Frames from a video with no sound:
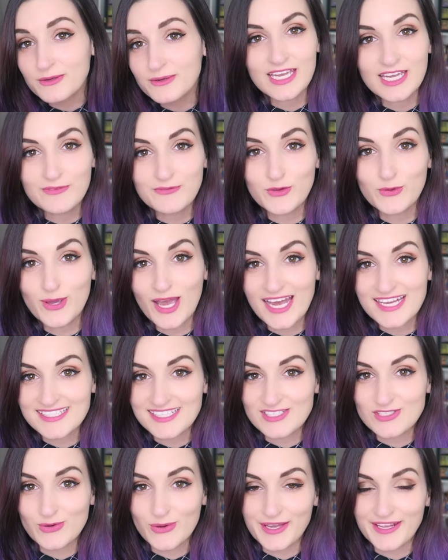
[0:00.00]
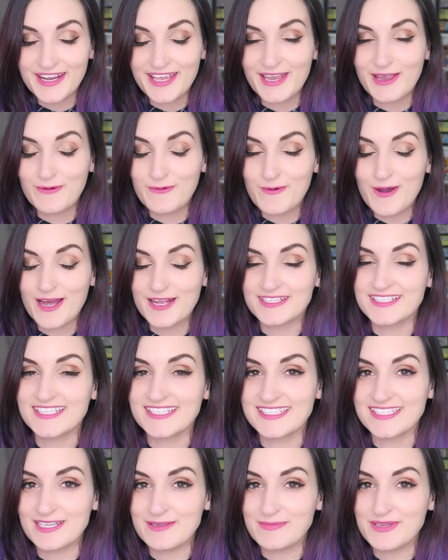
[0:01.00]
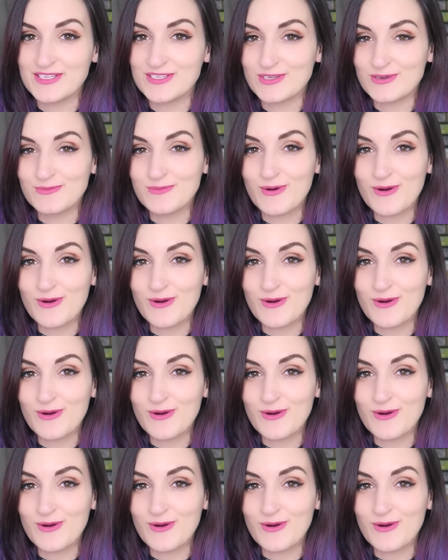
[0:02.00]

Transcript: If you guys enjoyed it and want to see me do